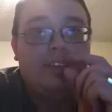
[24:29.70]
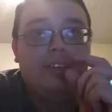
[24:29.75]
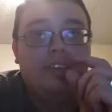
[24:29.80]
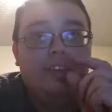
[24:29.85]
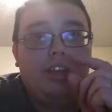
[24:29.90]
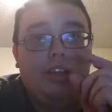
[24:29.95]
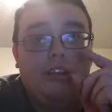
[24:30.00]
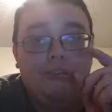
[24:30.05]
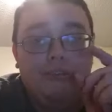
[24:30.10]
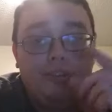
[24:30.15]

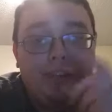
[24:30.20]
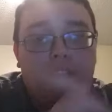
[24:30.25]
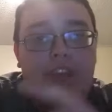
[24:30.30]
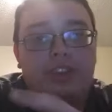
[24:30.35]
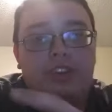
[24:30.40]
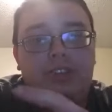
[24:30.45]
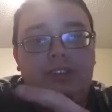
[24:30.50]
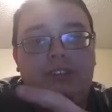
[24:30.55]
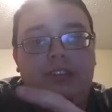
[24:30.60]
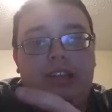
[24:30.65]

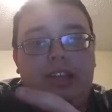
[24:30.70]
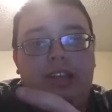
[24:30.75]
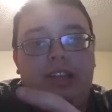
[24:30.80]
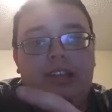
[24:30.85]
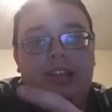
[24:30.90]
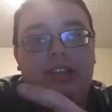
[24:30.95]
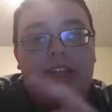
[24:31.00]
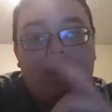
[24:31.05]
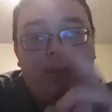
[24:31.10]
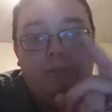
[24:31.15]

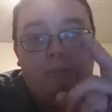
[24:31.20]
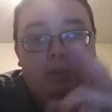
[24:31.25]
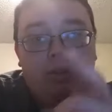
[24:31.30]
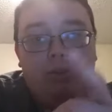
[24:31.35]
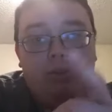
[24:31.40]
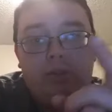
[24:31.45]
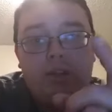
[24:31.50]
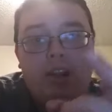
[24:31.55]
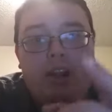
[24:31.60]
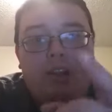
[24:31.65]
eventually it
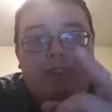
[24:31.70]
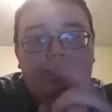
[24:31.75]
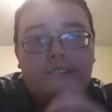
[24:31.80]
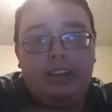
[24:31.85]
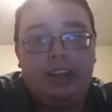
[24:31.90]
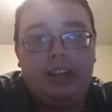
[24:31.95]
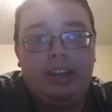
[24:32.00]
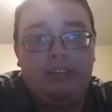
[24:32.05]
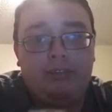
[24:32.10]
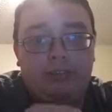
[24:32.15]
will come
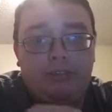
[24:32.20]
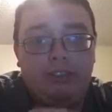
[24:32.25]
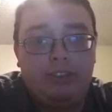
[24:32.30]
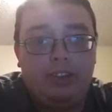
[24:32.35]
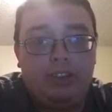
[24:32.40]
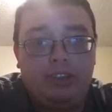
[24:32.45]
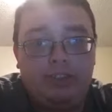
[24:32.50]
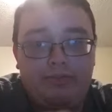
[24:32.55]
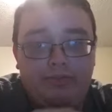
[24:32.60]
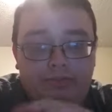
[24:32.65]
down to
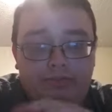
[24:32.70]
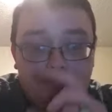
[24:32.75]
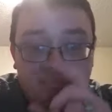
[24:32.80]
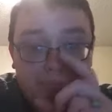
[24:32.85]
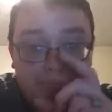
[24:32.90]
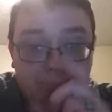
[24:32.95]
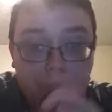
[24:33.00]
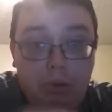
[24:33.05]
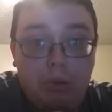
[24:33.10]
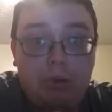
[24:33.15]
the
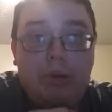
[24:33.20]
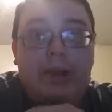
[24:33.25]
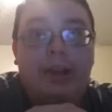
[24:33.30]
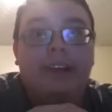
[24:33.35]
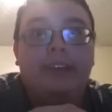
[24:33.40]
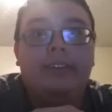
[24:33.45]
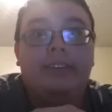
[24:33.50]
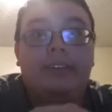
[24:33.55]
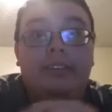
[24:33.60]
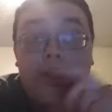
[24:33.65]

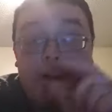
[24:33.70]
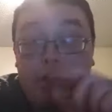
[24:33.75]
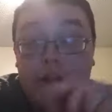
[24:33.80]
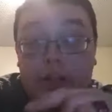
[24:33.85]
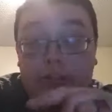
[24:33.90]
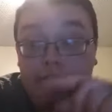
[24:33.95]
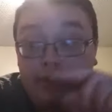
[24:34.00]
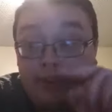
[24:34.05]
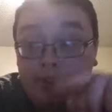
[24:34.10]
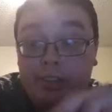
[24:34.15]
point that
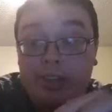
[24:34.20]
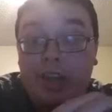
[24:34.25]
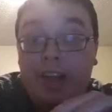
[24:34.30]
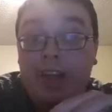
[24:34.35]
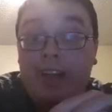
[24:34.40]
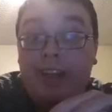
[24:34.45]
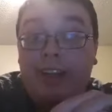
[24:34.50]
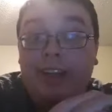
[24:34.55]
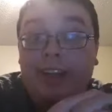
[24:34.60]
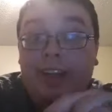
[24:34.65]
our sin,